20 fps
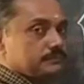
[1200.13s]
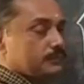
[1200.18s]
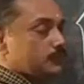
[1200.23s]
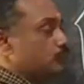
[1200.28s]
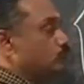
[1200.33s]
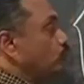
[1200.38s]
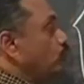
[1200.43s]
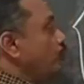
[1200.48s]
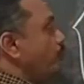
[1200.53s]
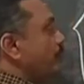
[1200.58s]

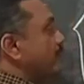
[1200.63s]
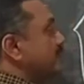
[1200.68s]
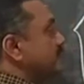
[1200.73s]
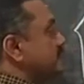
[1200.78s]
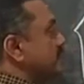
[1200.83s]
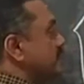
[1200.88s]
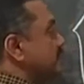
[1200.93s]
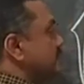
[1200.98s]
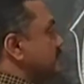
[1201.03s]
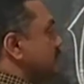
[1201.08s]
2
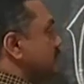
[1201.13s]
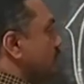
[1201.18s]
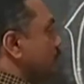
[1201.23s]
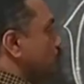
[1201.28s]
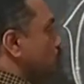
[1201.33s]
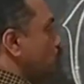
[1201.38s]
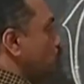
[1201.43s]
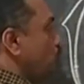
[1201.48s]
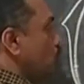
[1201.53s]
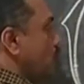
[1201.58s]
pieces,
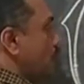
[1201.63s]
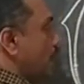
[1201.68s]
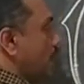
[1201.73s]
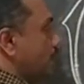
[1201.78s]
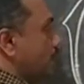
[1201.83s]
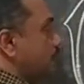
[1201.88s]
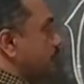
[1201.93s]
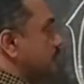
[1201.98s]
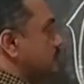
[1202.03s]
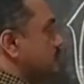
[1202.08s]
2
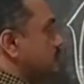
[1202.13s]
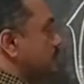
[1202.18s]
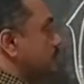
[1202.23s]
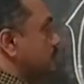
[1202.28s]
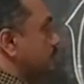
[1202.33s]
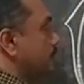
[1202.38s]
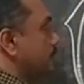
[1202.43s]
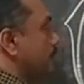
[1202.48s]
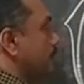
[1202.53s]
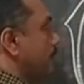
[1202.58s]
carpels.